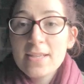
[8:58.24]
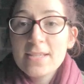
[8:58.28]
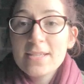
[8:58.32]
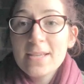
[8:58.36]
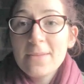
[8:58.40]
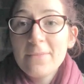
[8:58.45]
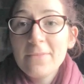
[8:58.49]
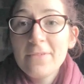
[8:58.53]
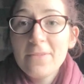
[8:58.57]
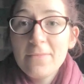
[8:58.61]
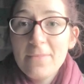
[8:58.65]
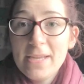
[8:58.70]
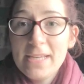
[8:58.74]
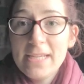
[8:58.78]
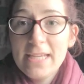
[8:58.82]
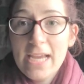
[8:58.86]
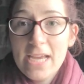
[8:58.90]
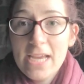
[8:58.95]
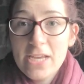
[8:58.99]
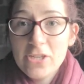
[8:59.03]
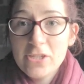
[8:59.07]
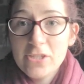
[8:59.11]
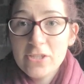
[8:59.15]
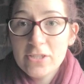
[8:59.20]
Some of the
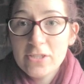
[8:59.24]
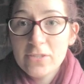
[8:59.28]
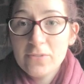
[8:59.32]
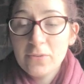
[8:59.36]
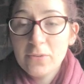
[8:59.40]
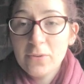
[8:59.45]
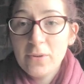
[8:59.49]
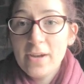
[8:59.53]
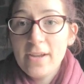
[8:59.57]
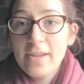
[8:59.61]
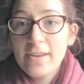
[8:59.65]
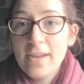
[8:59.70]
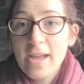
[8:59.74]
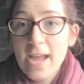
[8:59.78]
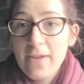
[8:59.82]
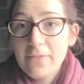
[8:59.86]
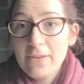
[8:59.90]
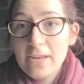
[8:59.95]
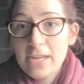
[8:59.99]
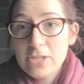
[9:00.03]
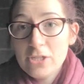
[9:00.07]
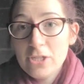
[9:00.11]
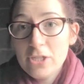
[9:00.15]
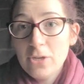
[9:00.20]
medication that's required I
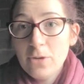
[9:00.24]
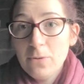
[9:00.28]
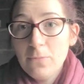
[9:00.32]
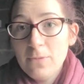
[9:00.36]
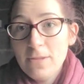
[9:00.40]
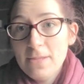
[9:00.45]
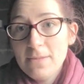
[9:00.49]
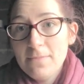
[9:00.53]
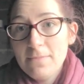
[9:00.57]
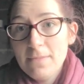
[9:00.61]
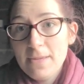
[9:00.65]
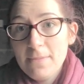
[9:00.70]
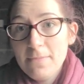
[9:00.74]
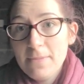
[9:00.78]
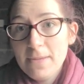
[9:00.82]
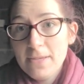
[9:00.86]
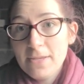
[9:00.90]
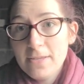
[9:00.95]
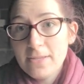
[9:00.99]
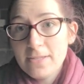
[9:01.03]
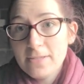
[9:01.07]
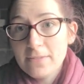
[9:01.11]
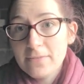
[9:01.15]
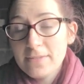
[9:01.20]
haven't actually got with me
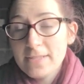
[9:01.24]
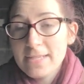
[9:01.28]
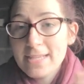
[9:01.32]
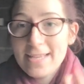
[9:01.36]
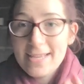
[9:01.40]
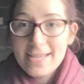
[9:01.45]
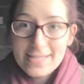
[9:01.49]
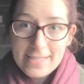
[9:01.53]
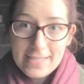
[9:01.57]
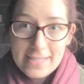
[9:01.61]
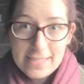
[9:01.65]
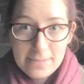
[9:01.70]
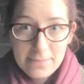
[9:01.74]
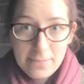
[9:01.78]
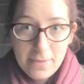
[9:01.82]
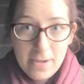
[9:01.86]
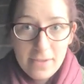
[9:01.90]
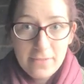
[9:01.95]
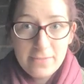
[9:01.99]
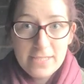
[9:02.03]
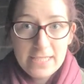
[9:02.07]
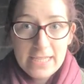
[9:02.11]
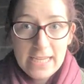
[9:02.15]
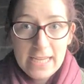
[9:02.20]
because obviously there's an
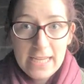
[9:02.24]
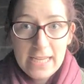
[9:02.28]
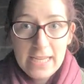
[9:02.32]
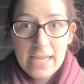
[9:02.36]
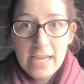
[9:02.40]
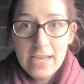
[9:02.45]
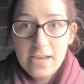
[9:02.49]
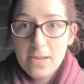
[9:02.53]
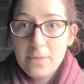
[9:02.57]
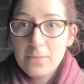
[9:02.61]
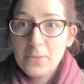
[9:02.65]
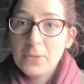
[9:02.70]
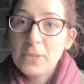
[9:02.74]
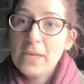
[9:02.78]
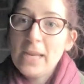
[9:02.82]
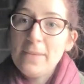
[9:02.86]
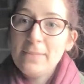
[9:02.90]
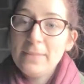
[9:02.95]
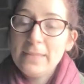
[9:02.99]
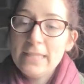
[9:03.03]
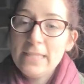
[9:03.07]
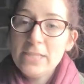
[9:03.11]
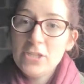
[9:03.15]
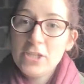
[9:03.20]
expiry date and I'm not
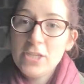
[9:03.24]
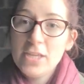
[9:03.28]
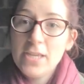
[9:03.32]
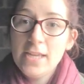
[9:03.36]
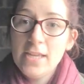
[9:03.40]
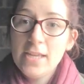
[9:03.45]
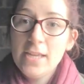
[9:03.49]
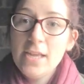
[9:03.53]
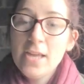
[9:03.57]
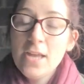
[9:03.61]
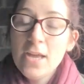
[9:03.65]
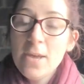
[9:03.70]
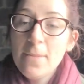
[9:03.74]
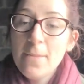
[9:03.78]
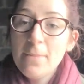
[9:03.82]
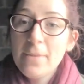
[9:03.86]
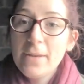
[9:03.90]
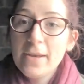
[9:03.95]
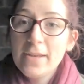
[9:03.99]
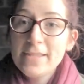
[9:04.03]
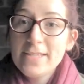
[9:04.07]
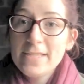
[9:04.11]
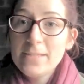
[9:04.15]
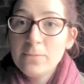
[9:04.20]
lambing this year,
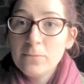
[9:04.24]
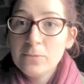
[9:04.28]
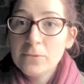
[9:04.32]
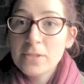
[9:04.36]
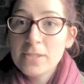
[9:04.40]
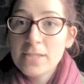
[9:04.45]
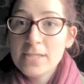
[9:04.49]
but I did want